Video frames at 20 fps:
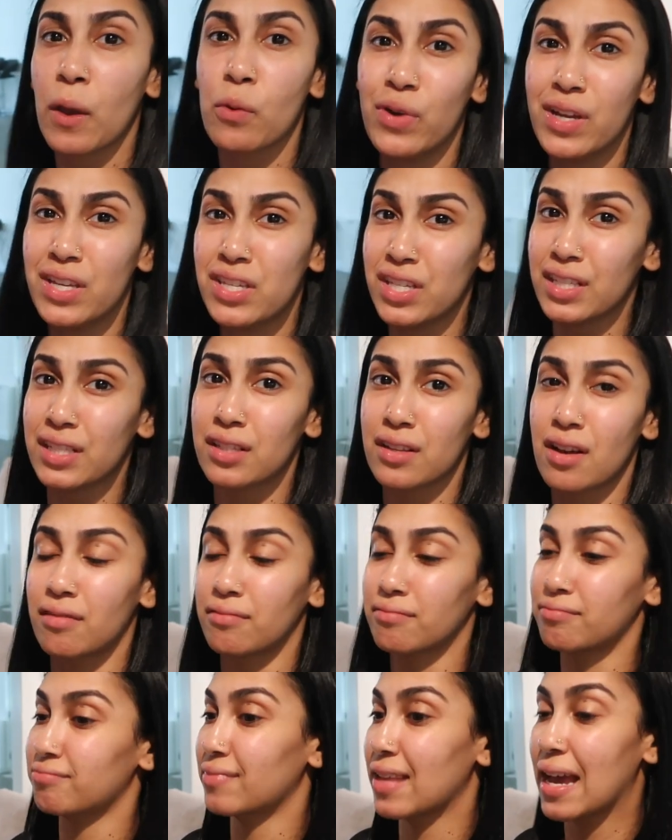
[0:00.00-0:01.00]
we just
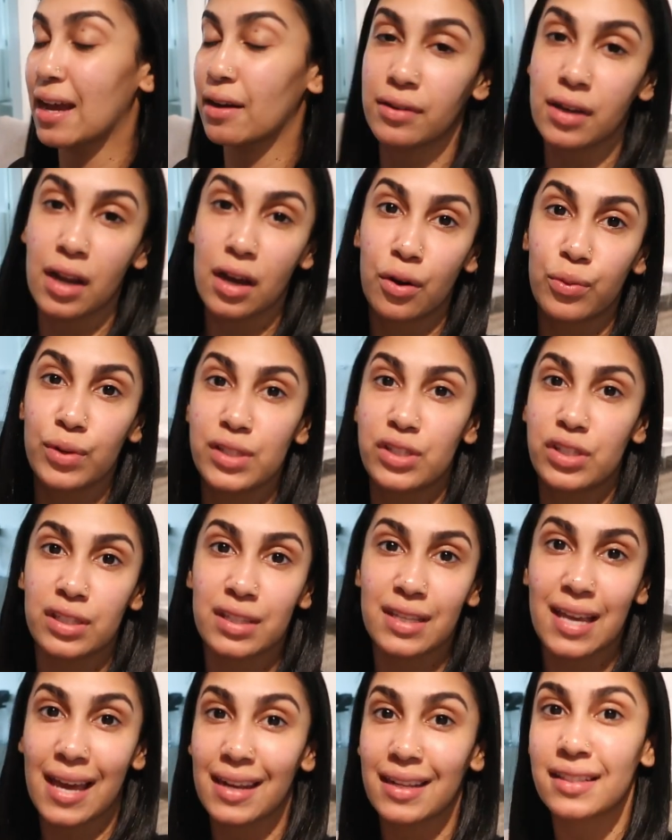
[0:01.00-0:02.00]
I don't know, was
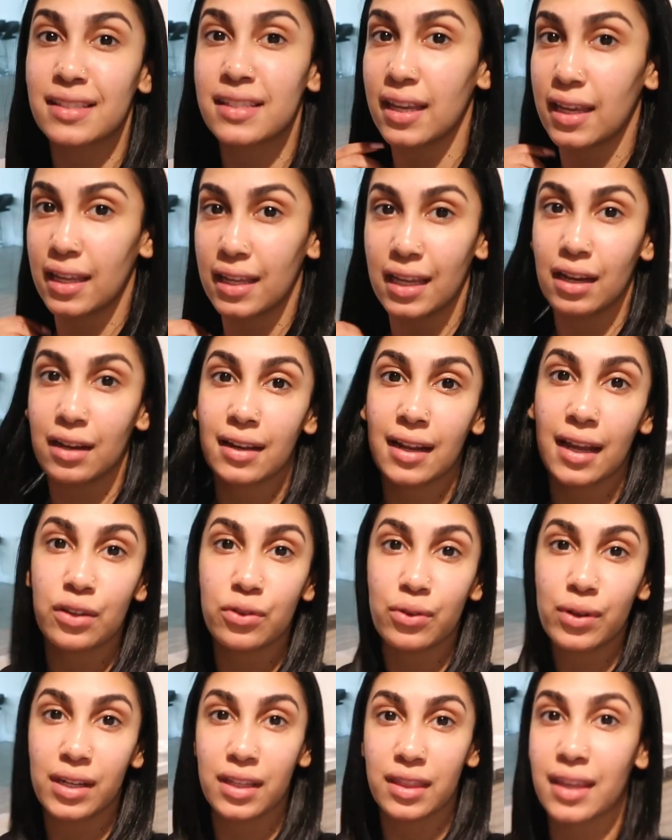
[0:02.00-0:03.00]
just kind of sitting here not
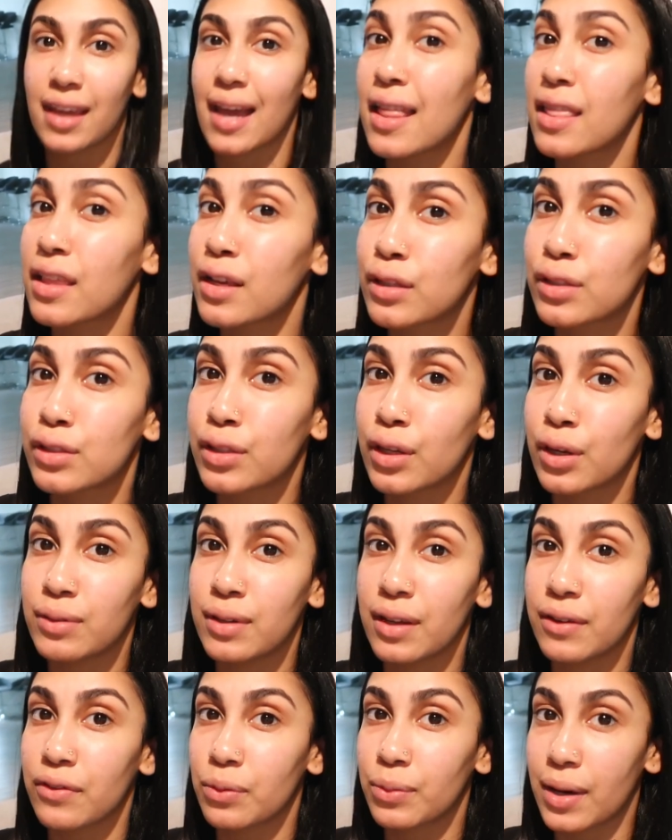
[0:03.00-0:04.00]
doing anything. I look so
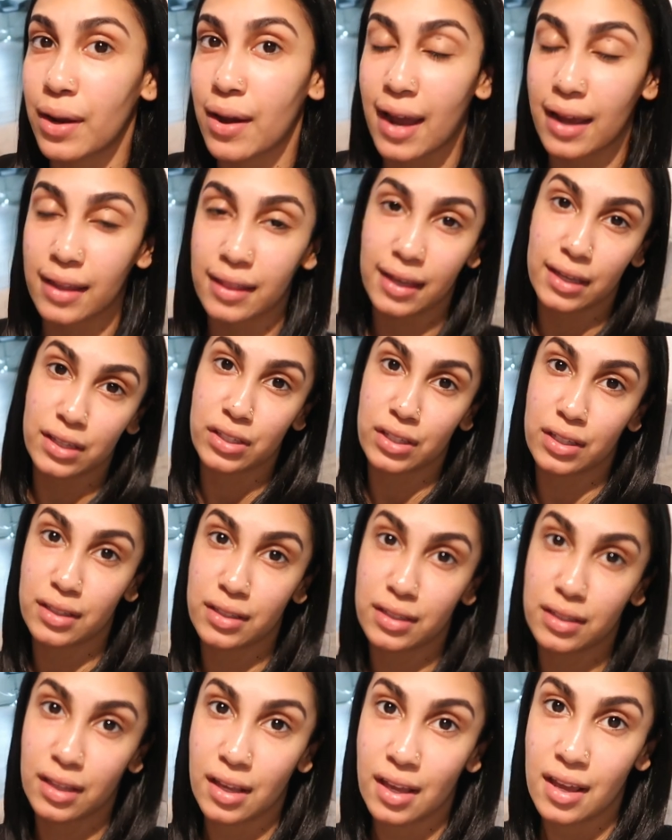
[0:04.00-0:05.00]
different without eyelashes,
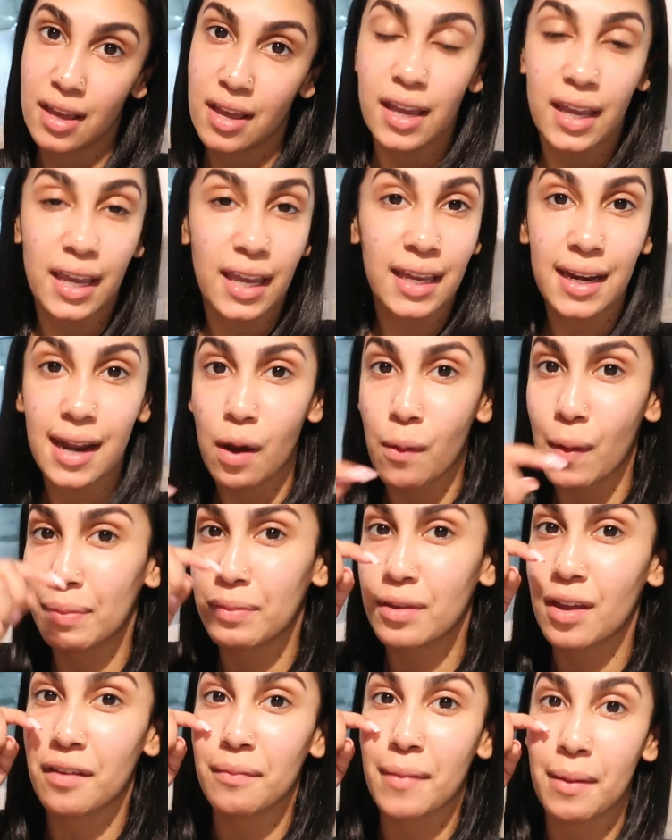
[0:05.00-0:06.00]
and I
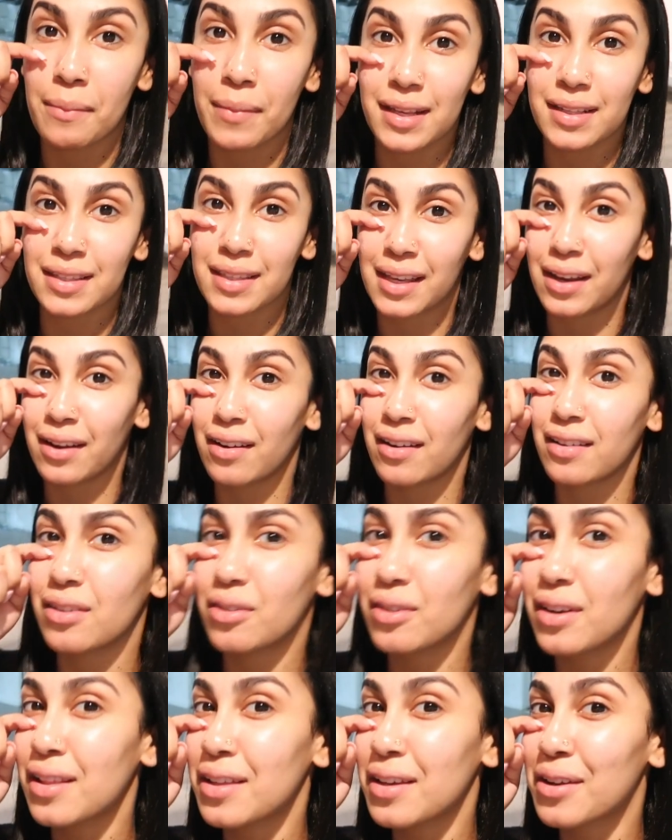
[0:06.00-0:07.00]
wiped off my mascara.
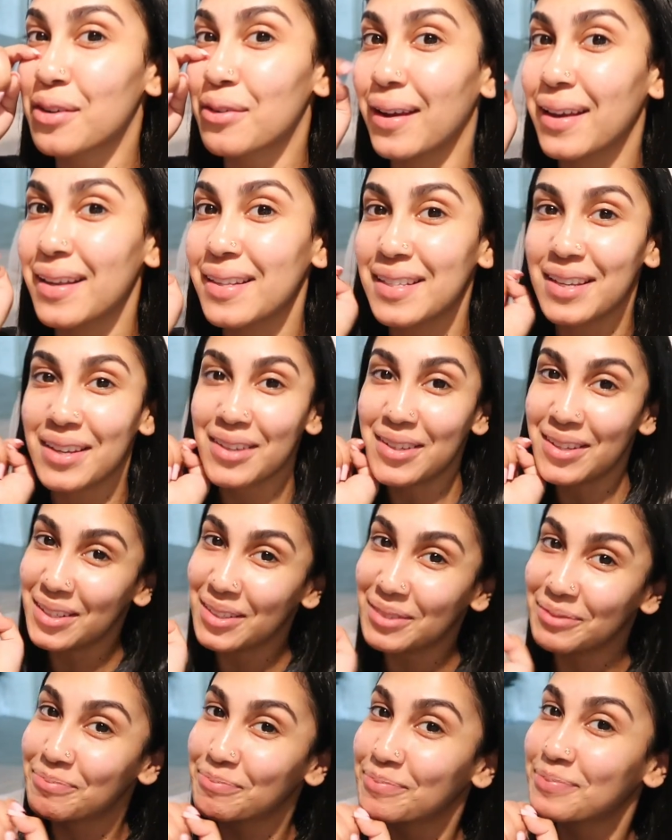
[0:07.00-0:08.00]
Don't I look crazy,
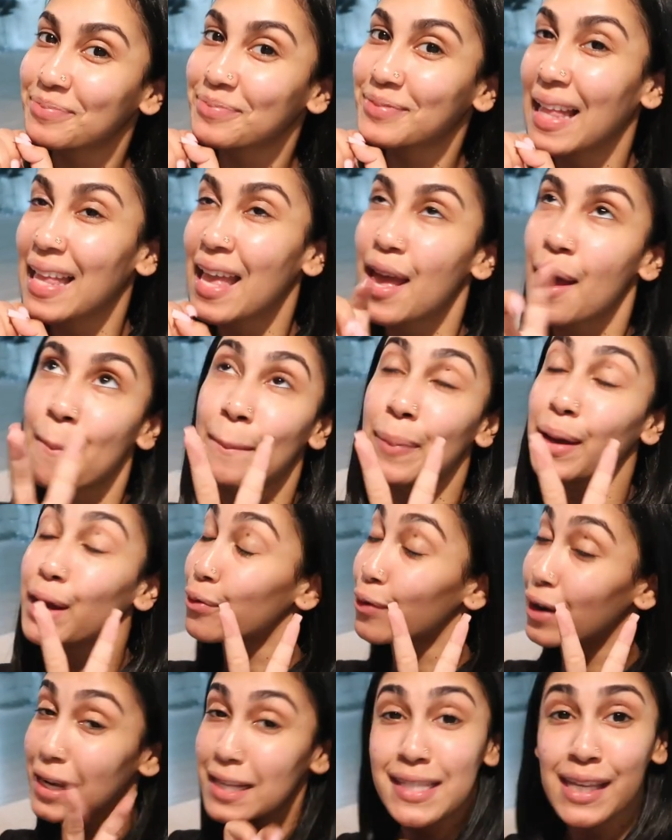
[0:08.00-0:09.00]
y'all? But
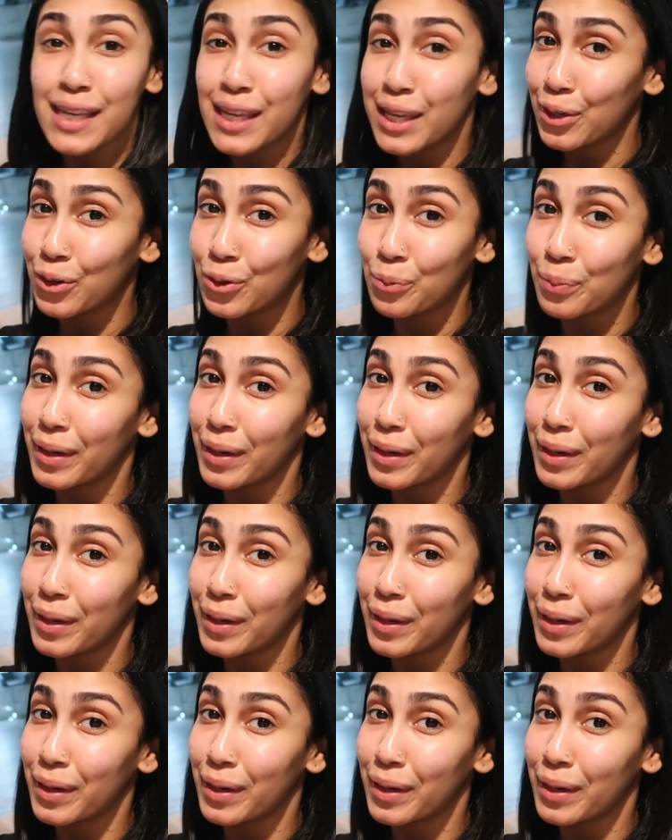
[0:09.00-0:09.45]
crazy cute.